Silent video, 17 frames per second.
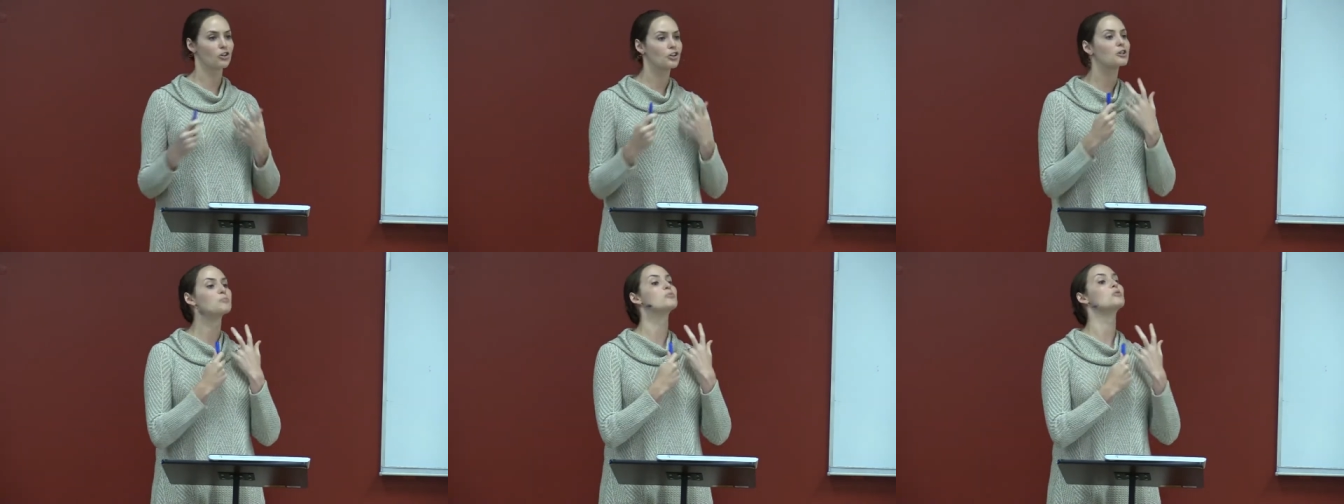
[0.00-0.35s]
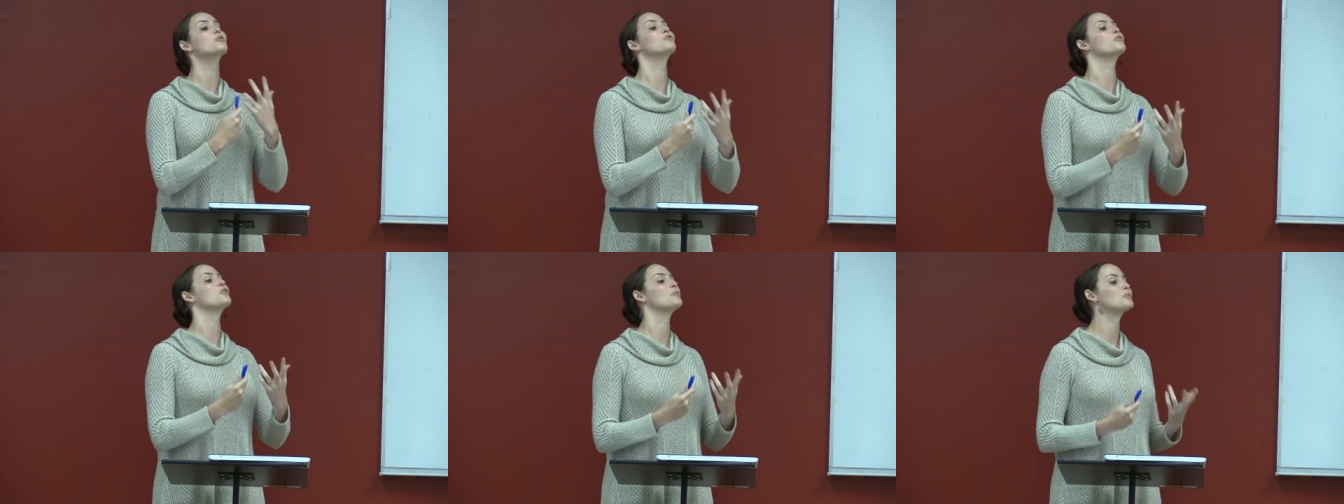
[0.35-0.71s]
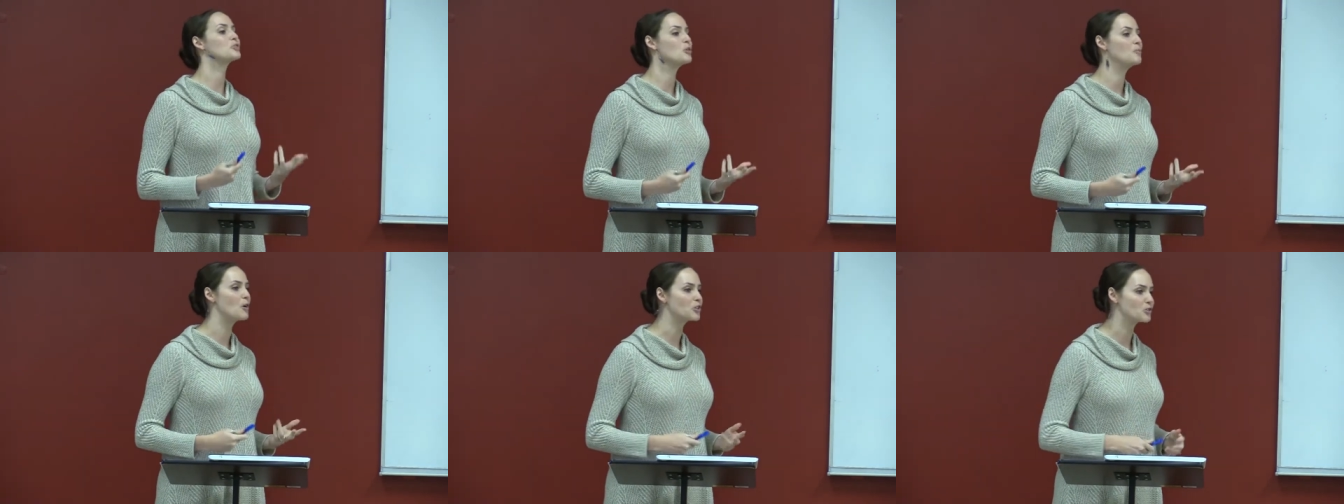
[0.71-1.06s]
you're gonna move them
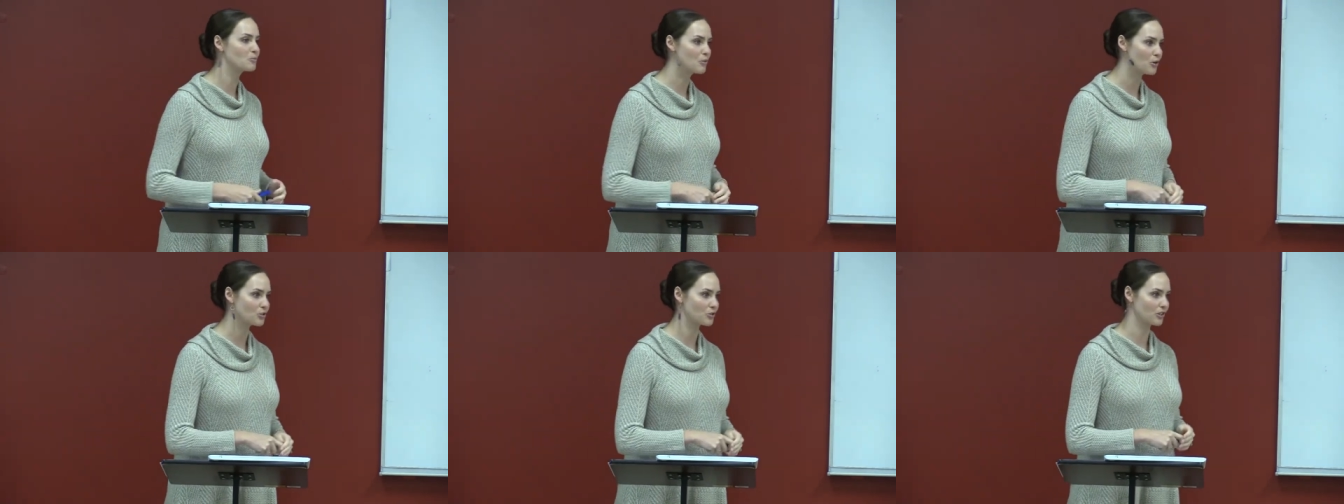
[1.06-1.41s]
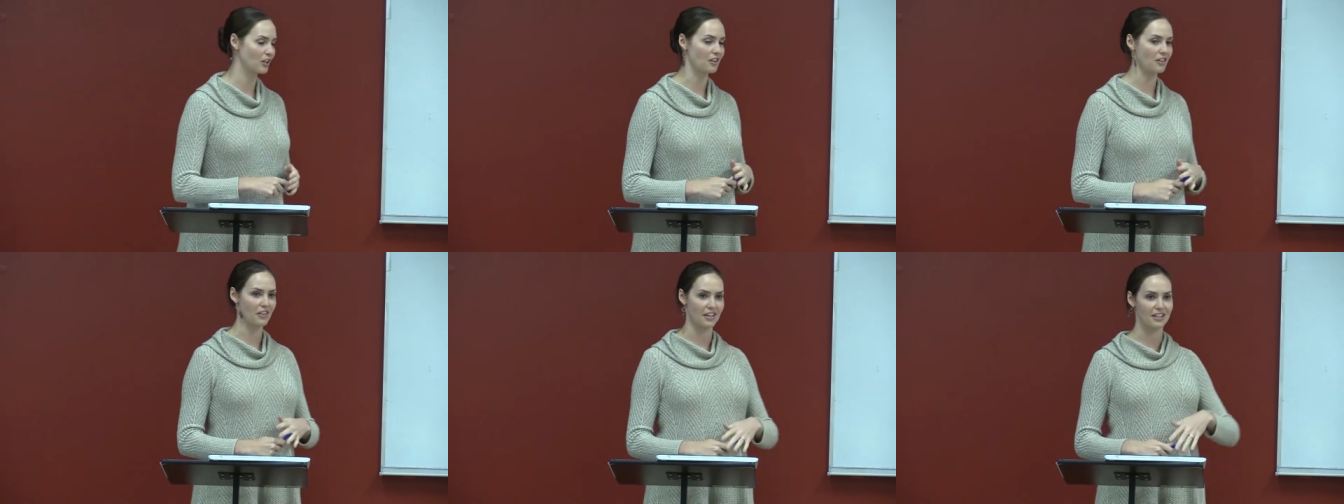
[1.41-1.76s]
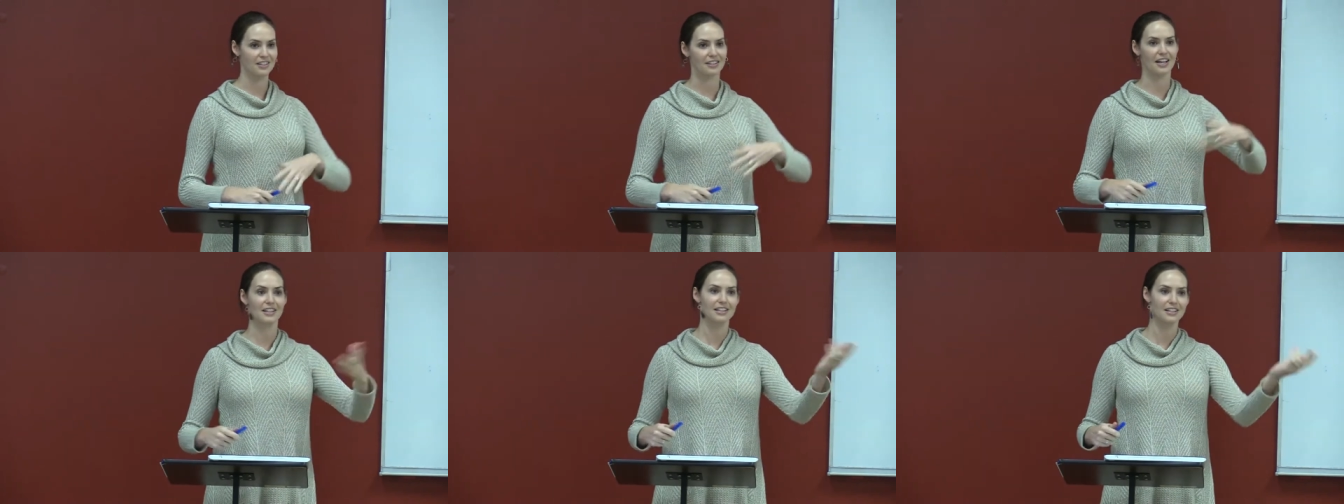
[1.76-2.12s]
so much emotionally that they
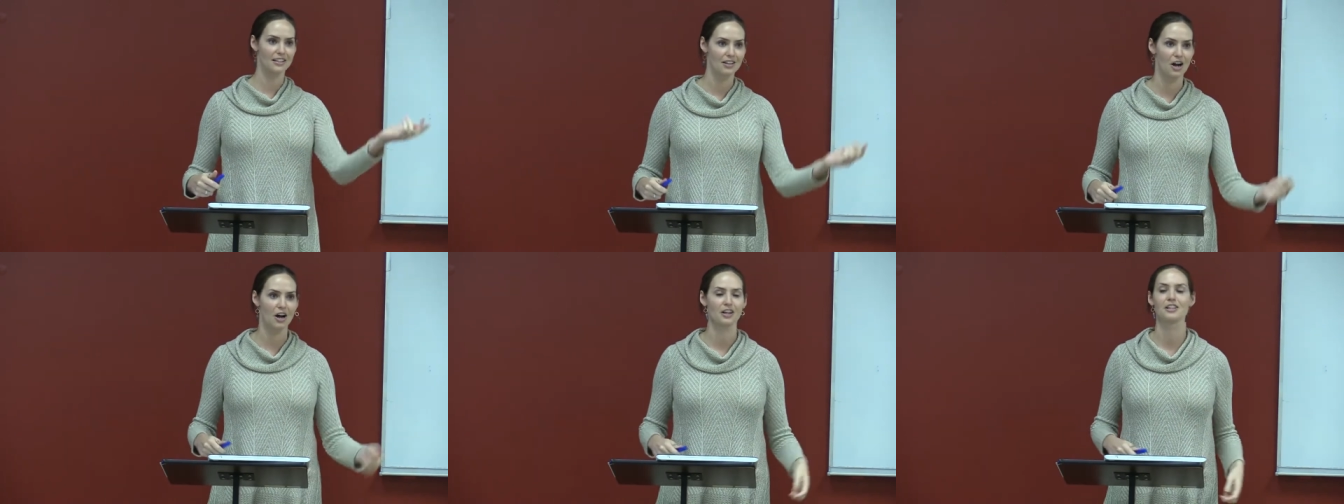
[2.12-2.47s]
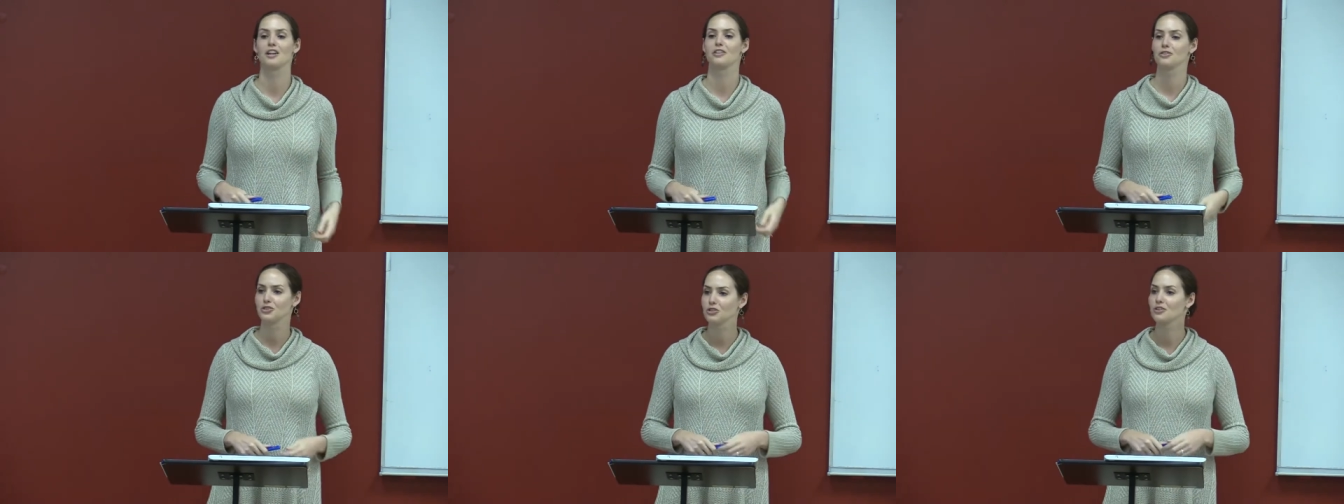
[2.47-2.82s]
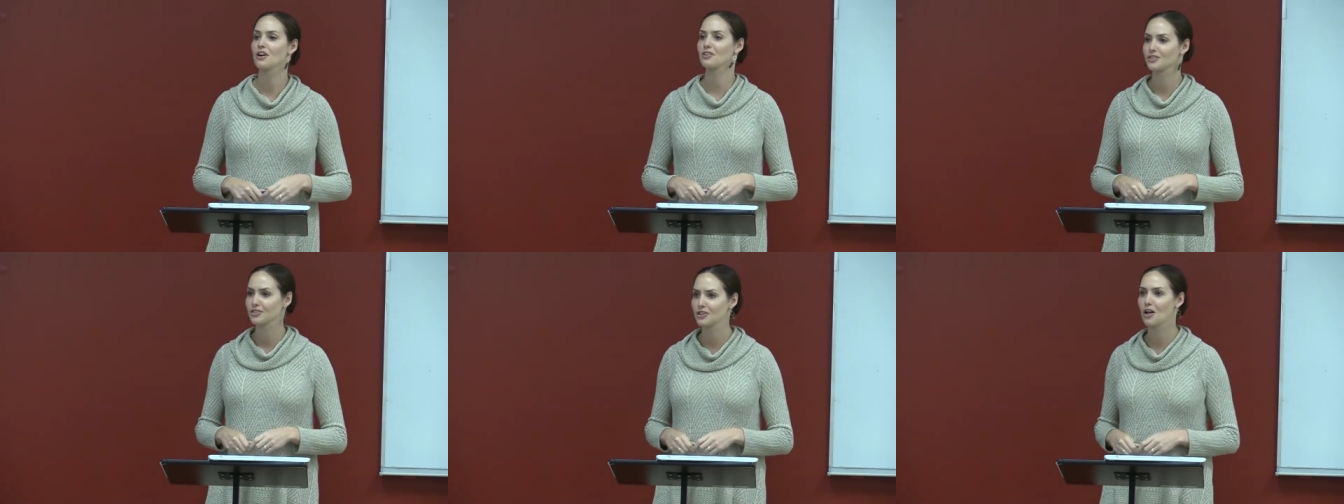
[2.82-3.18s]
decided to knock another two
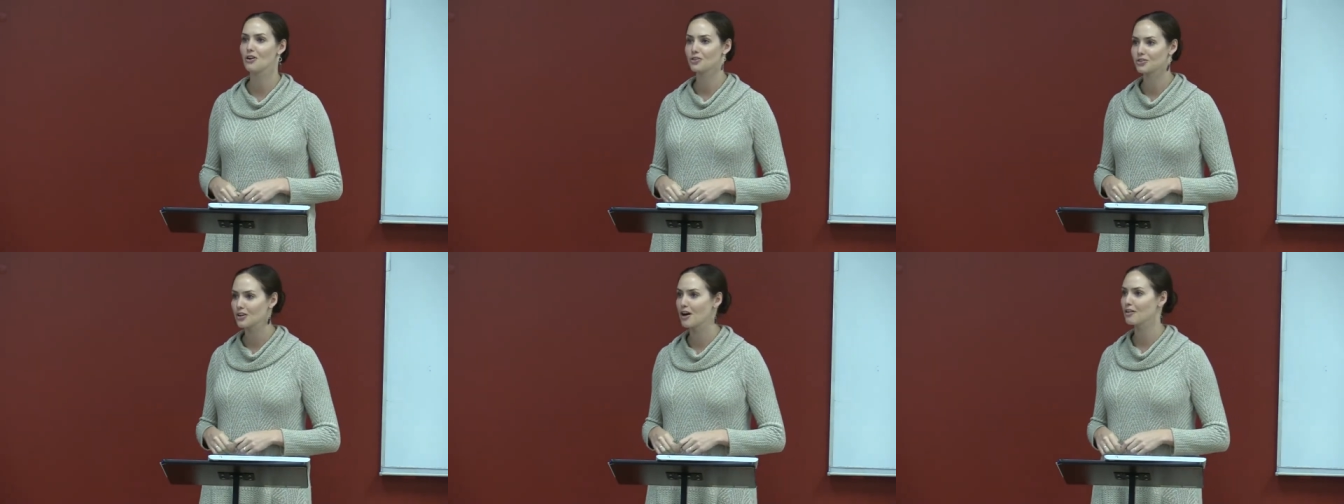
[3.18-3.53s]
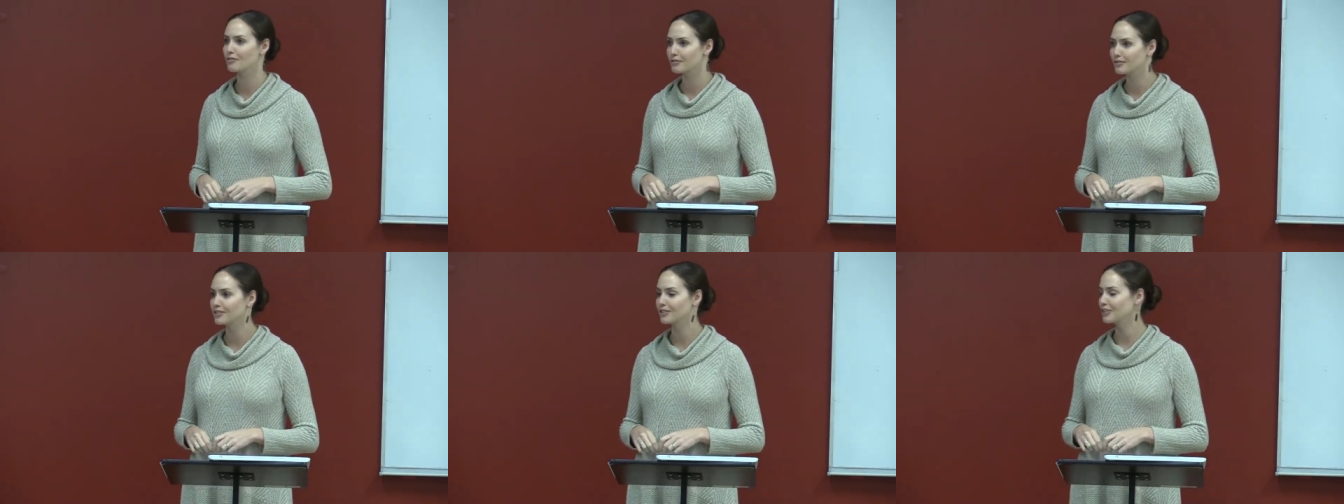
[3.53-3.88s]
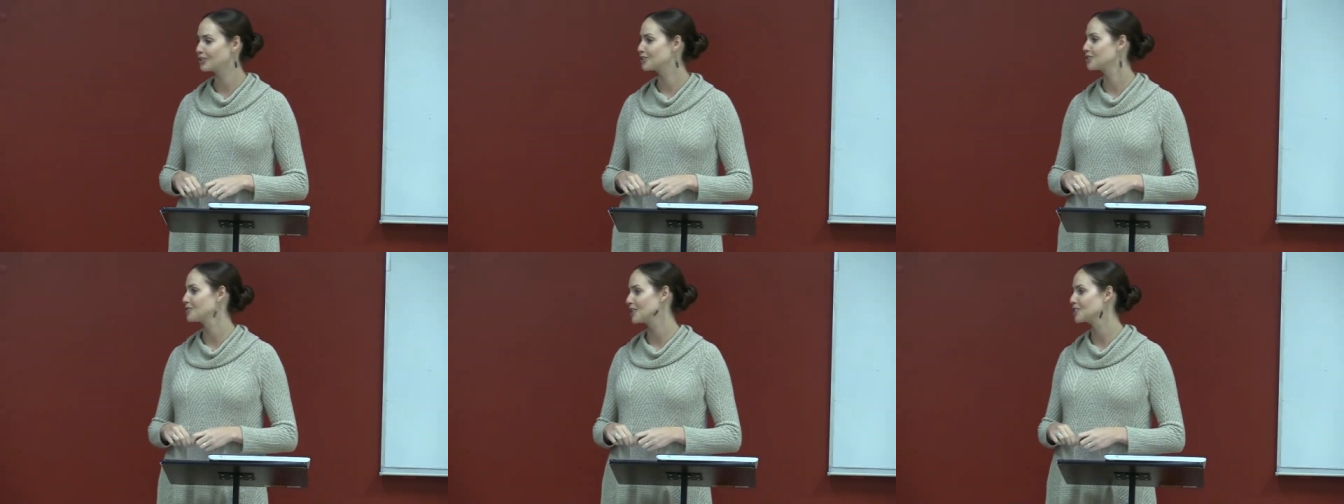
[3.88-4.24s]
thousand dollars off
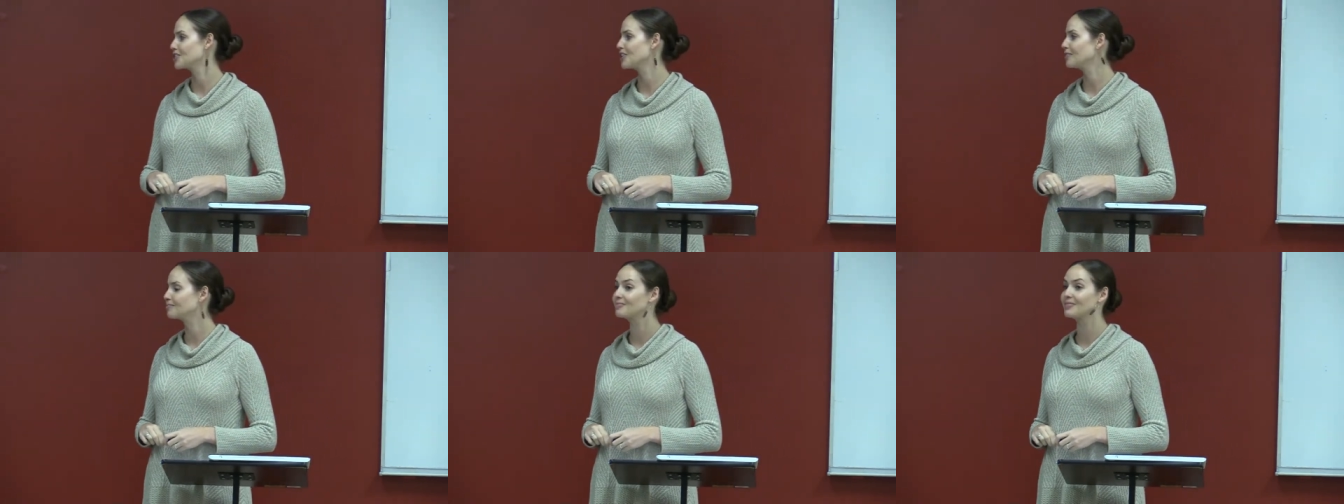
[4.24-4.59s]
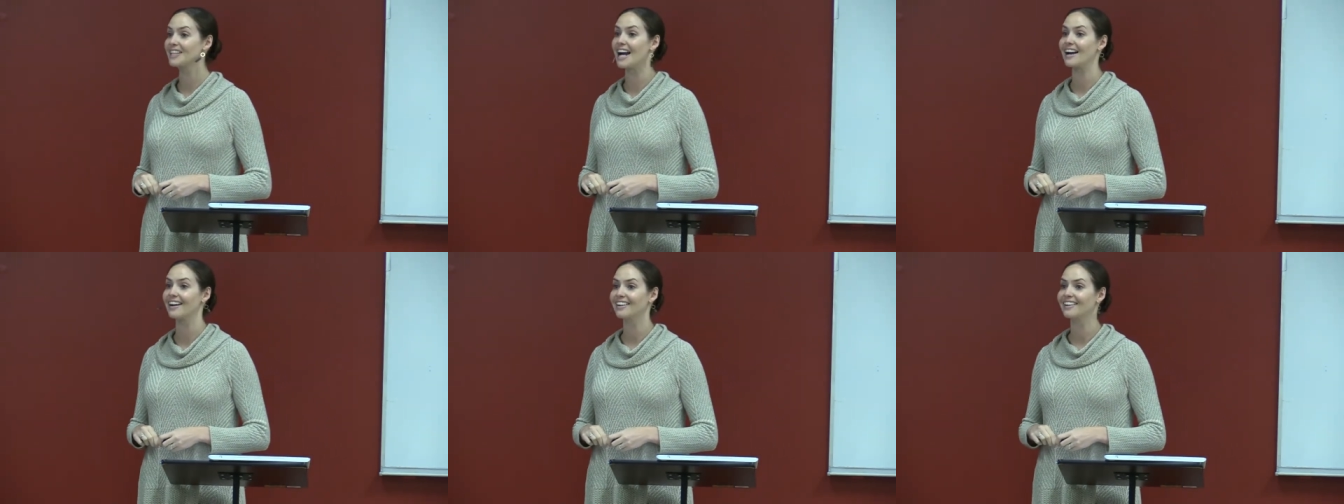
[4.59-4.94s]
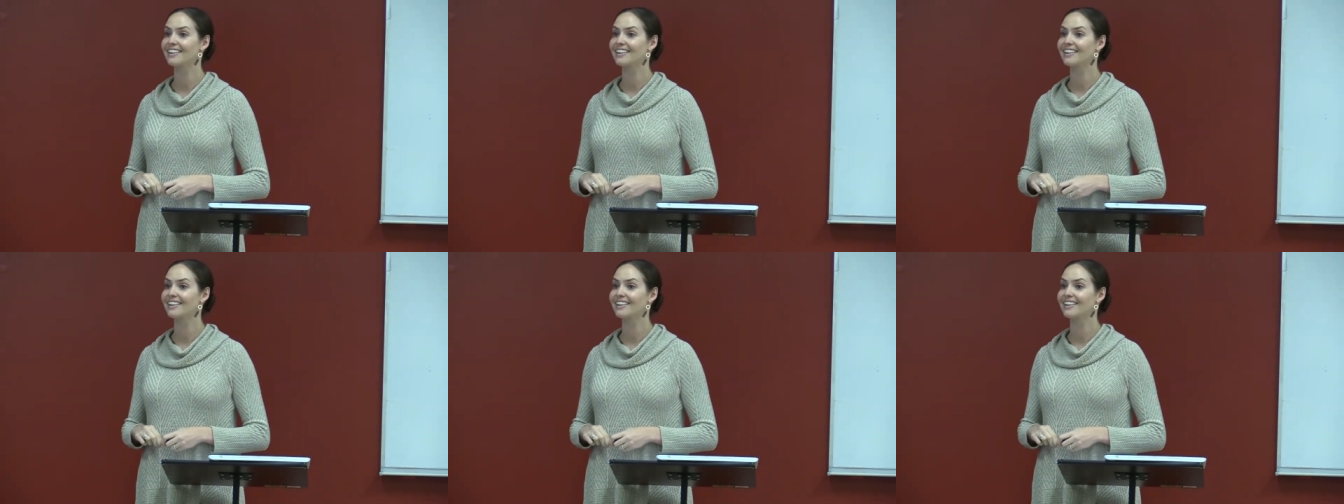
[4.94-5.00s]
your tuition. Yeah.